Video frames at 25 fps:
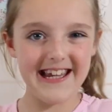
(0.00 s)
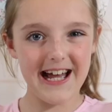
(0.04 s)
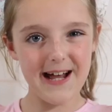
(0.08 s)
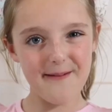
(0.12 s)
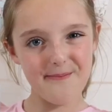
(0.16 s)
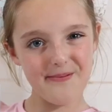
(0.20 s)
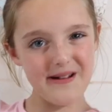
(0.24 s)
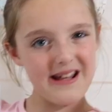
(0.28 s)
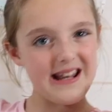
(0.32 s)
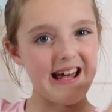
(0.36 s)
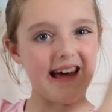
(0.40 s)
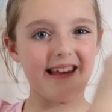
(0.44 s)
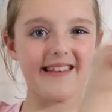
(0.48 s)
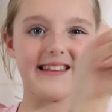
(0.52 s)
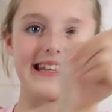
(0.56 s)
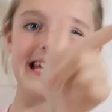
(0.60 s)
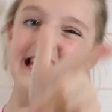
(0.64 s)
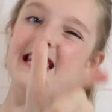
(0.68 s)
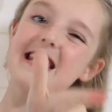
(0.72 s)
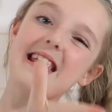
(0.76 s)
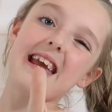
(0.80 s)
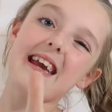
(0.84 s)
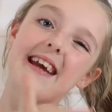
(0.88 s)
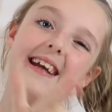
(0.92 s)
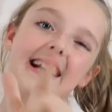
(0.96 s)
it up and I'll
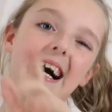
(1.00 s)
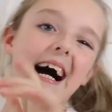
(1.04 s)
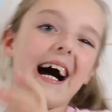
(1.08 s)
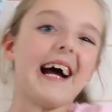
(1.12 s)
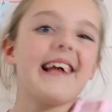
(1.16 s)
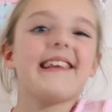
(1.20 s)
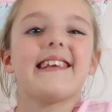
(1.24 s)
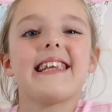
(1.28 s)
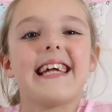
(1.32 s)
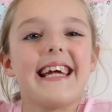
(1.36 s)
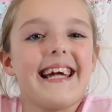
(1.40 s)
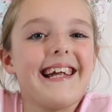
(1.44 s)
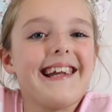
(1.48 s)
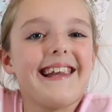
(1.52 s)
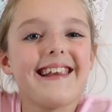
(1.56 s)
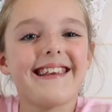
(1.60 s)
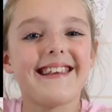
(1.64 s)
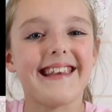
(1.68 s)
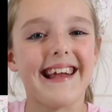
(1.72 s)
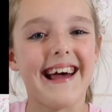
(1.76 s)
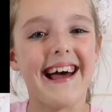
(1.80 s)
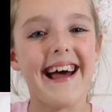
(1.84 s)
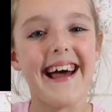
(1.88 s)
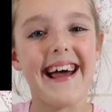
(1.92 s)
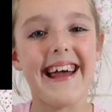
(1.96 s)
see you guys in a
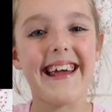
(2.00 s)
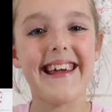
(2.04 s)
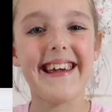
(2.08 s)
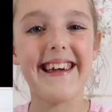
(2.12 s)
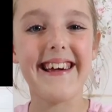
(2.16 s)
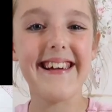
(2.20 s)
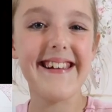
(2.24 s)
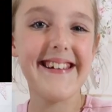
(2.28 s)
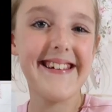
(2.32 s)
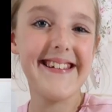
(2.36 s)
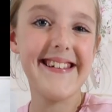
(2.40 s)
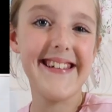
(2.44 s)
sec.